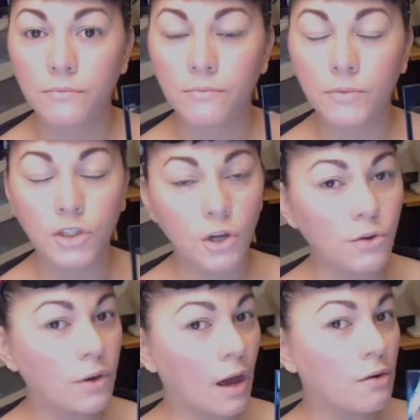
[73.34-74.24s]
show
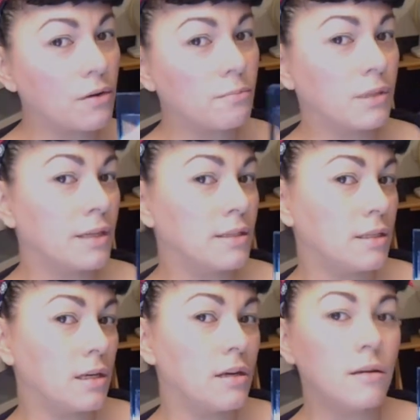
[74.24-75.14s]
you how it blends
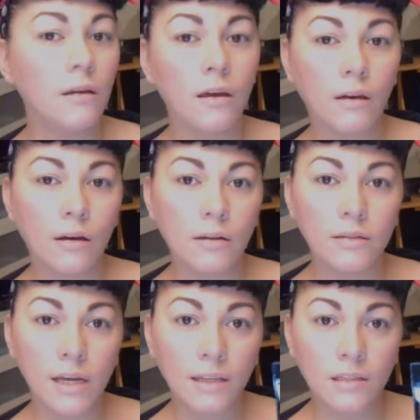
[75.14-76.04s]
in and
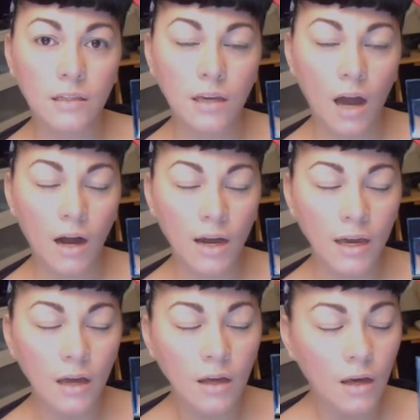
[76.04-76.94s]
takes to the eye,
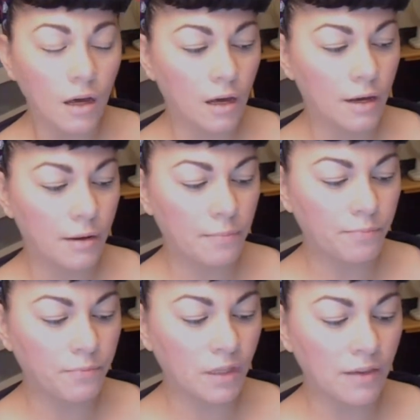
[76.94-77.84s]

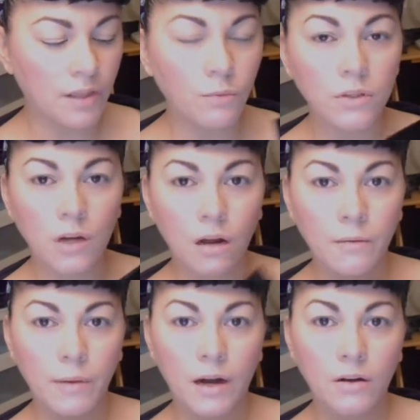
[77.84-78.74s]
and then we'll talk
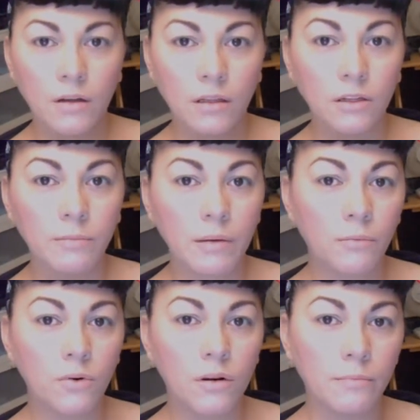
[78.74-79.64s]
about a little bit
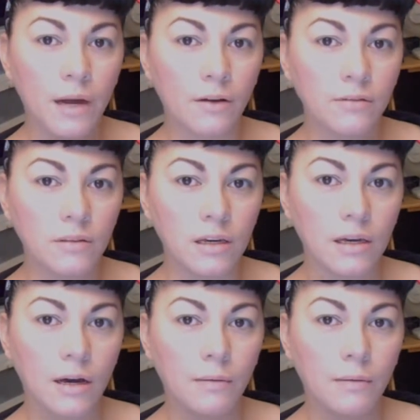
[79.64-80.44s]
more about the